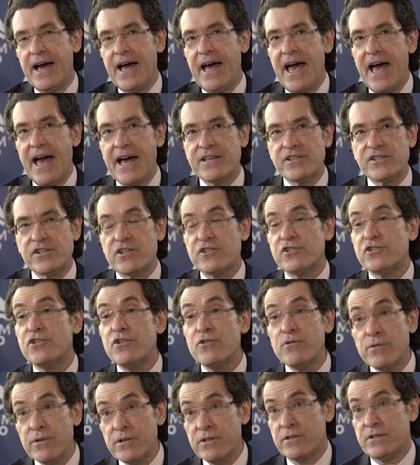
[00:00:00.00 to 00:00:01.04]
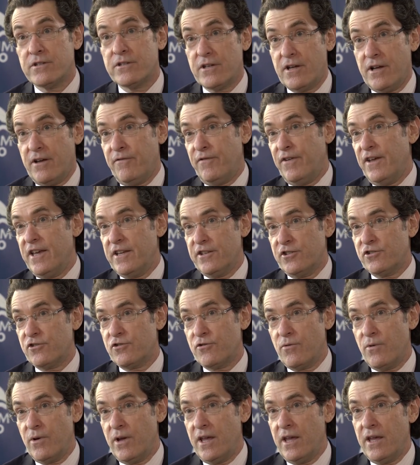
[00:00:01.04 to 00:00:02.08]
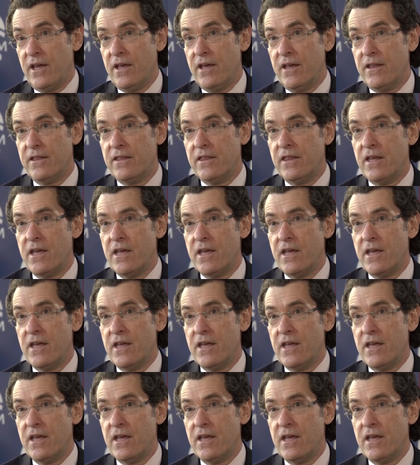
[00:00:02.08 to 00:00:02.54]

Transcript: as a student of history,